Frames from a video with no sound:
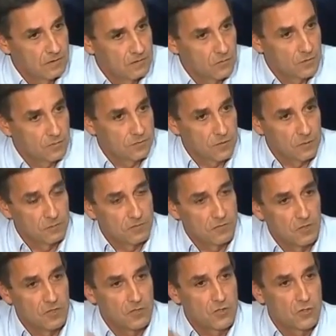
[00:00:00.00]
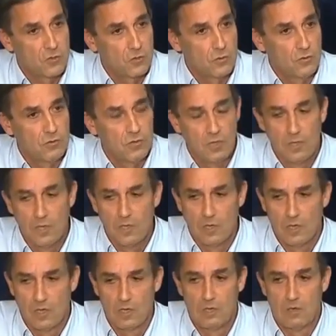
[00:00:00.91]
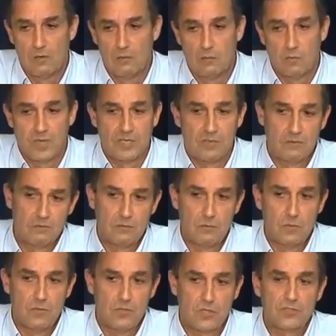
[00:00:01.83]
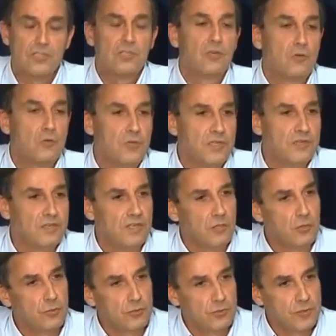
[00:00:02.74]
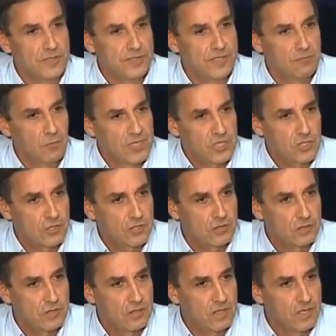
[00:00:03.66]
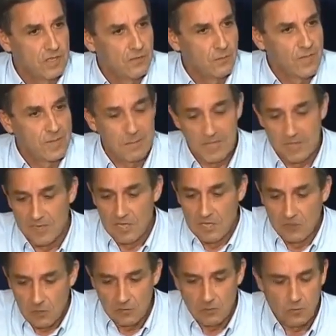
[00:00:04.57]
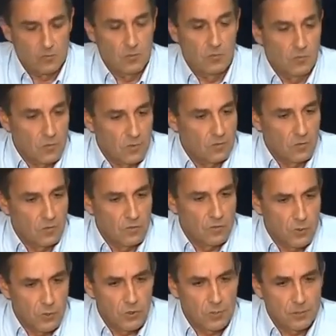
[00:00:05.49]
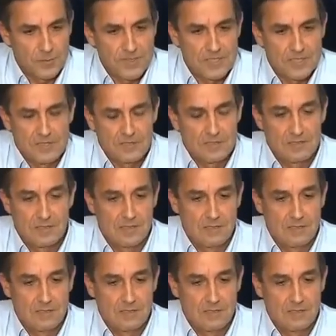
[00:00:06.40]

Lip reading: so from France to, well, not including the Ukraine and Russia? I mean, Europe is,